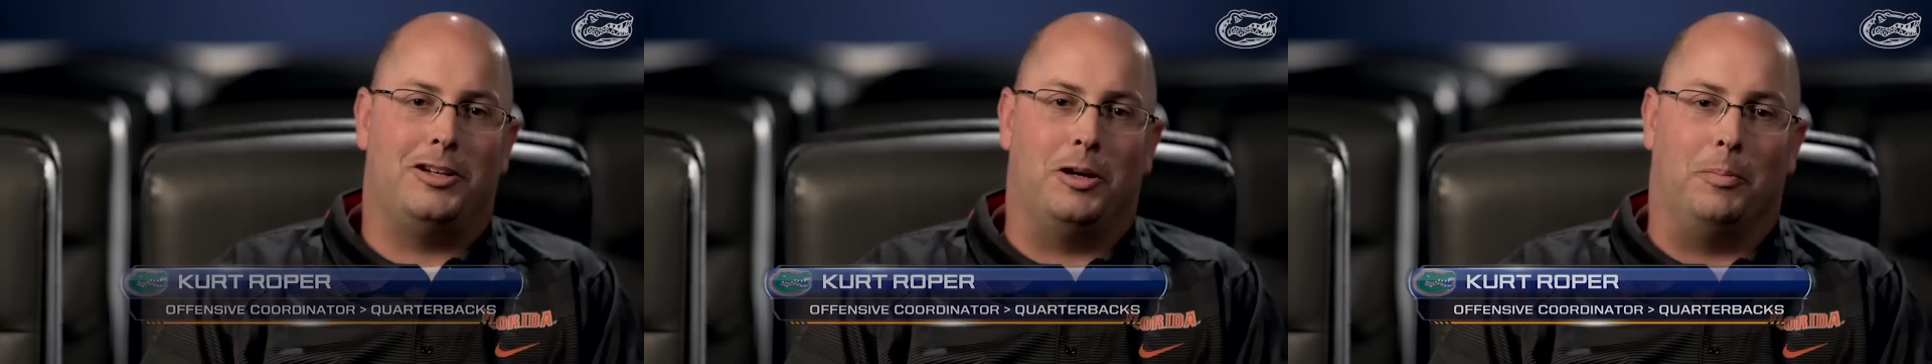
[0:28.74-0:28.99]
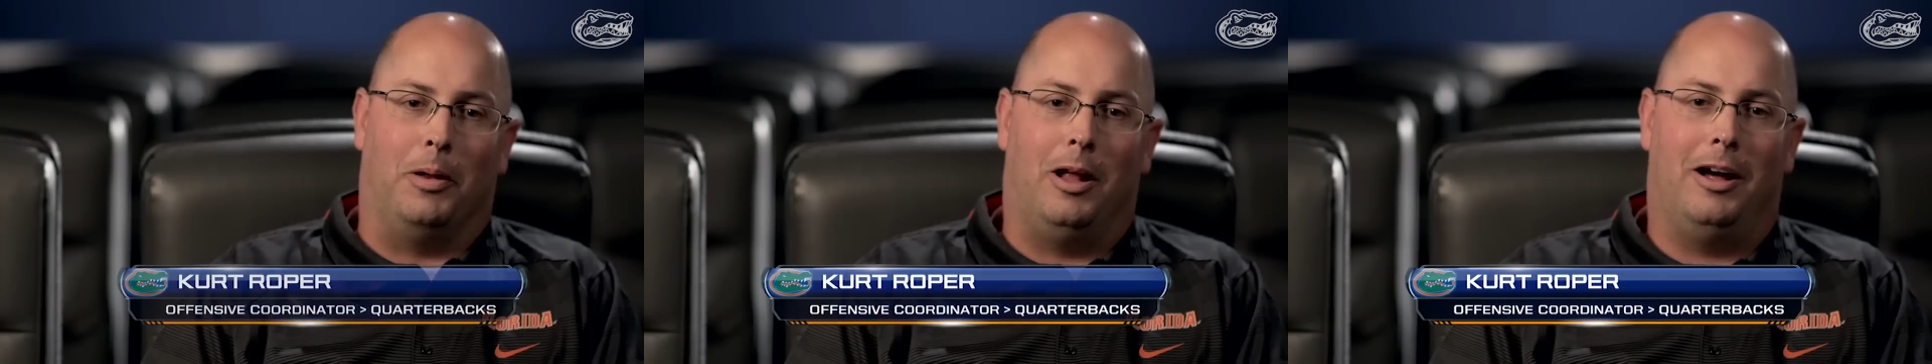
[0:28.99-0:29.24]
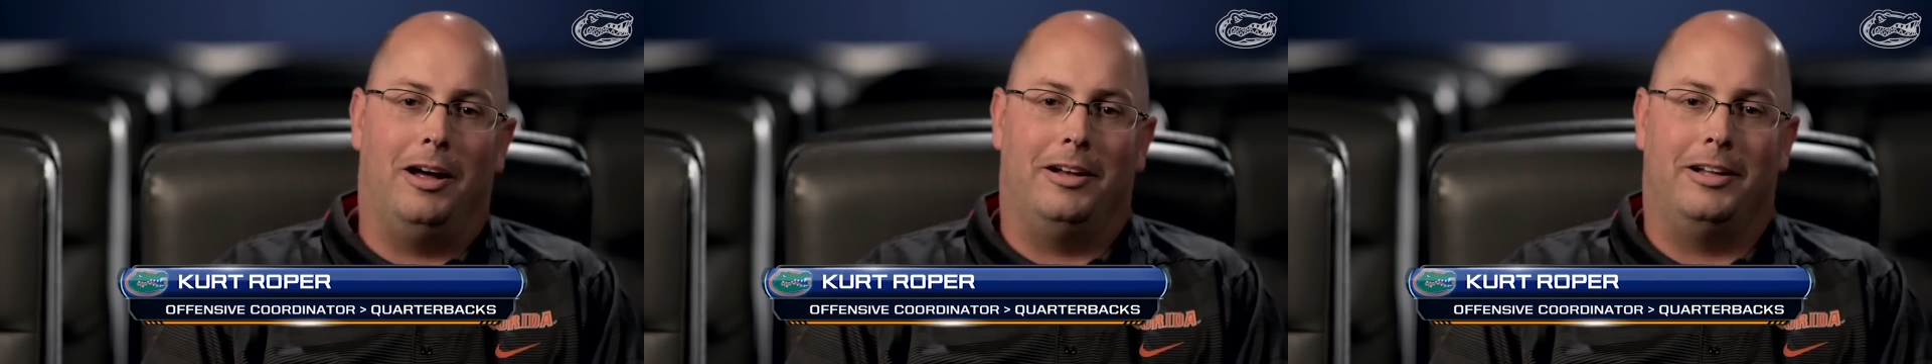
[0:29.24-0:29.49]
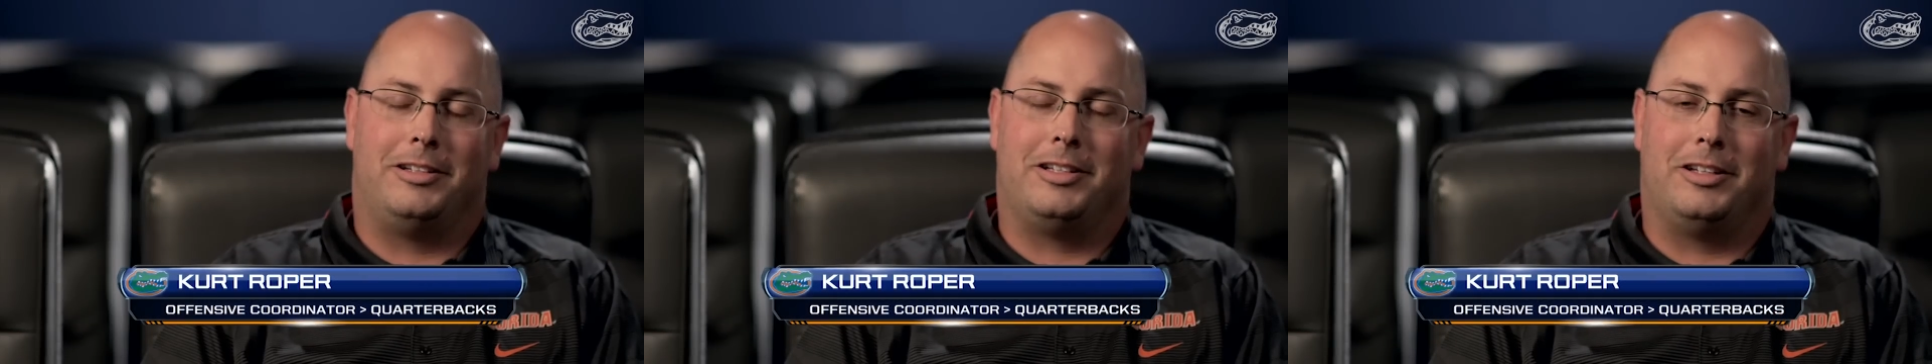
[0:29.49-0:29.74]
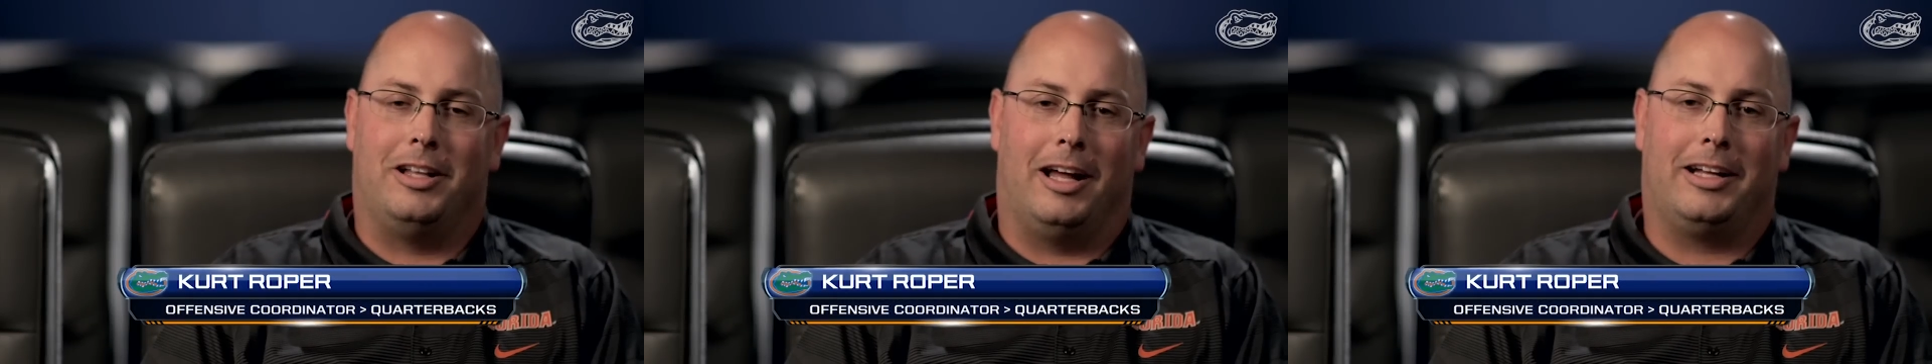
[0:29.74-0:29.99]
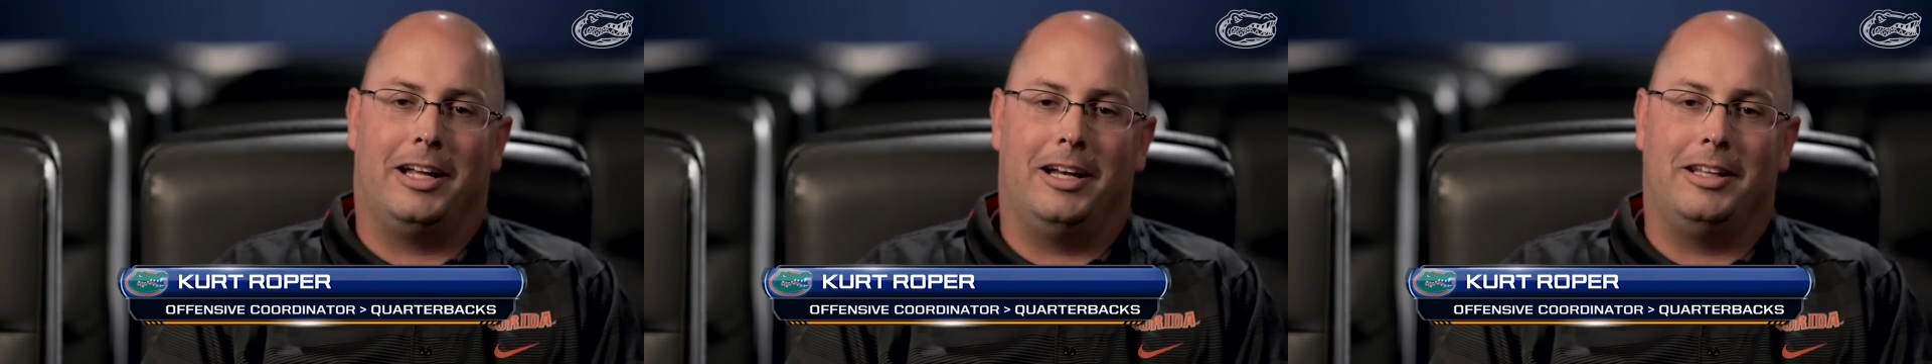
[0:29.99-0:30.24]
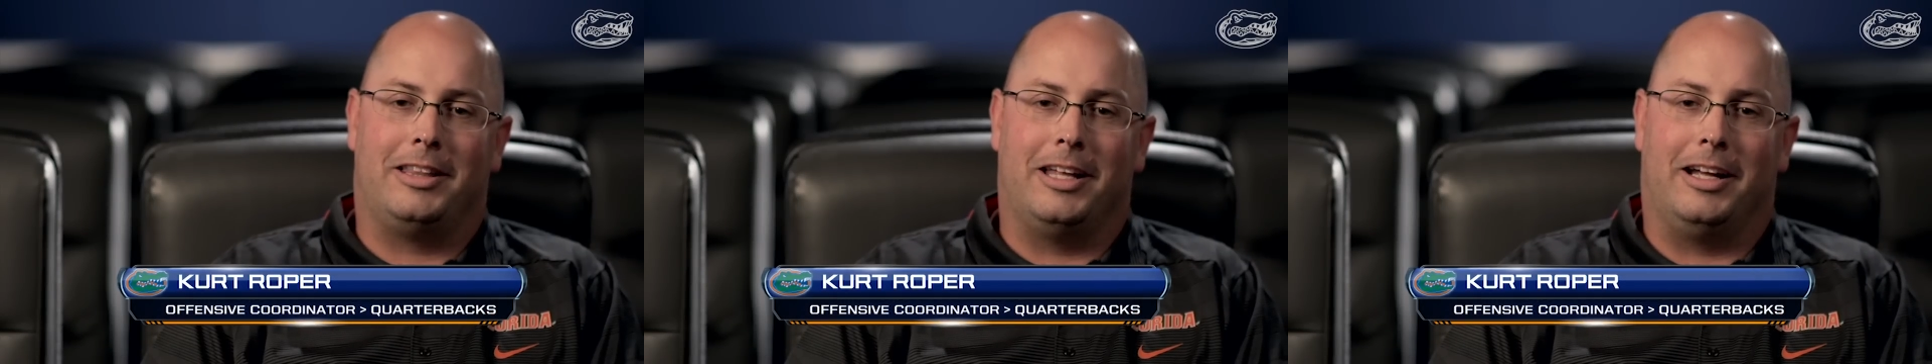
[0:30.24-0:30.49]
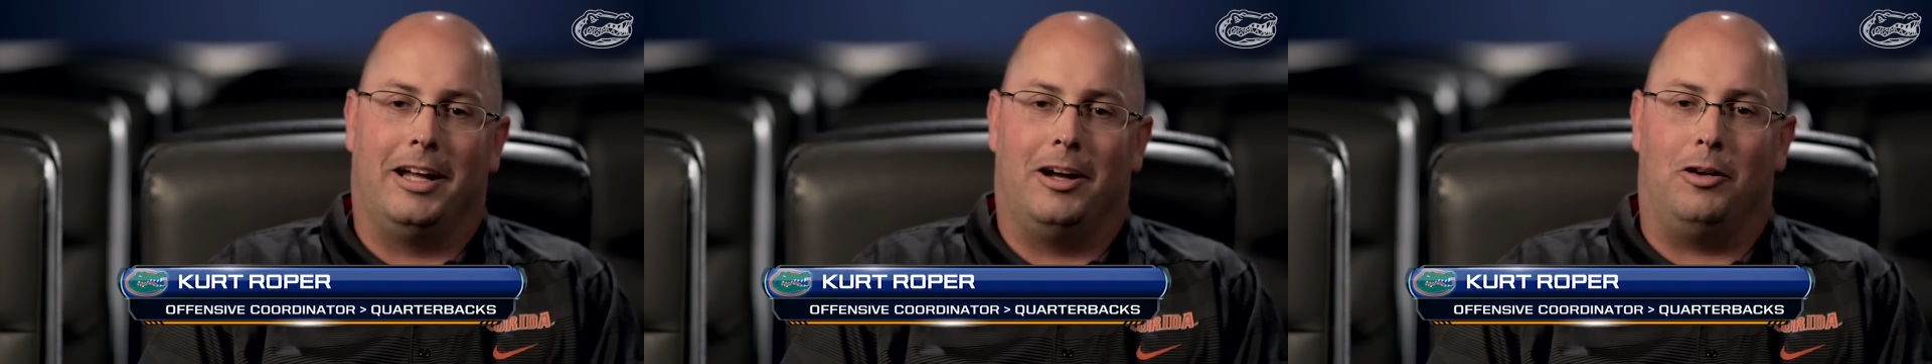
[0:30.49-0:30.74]
in your blood. It's like
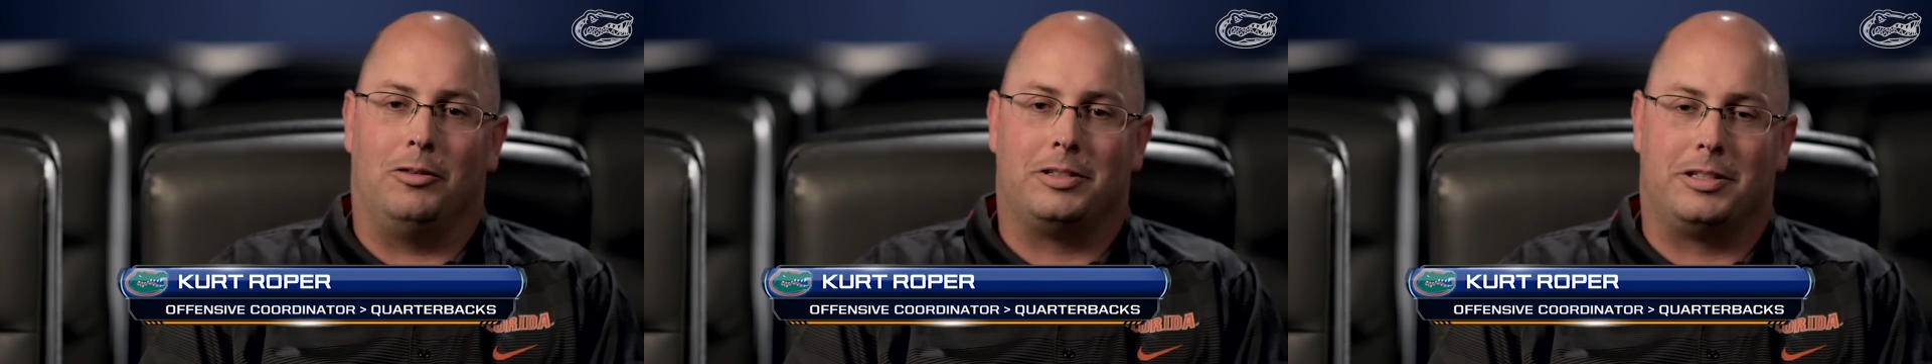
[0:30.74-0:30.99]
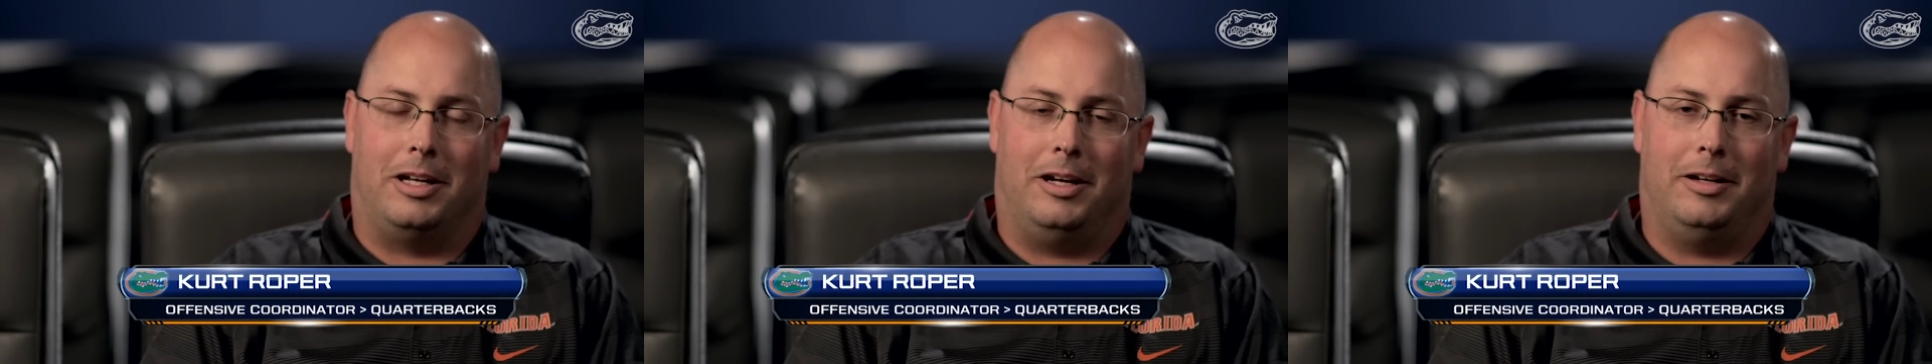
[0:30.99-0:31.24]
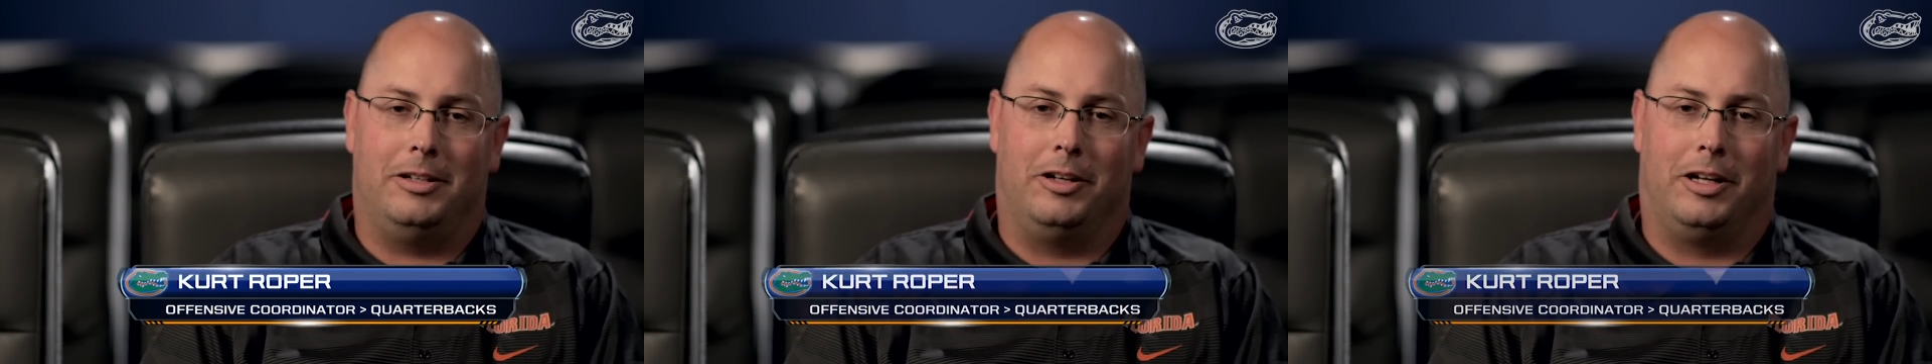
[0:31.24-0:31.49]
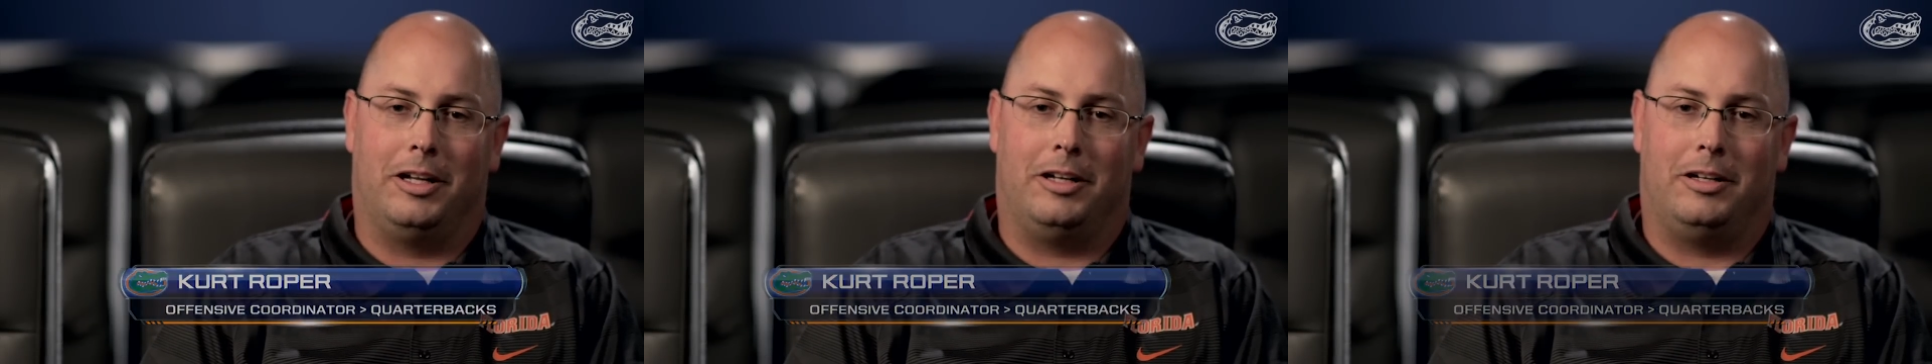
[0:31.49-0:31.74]
anything else. Uh, you get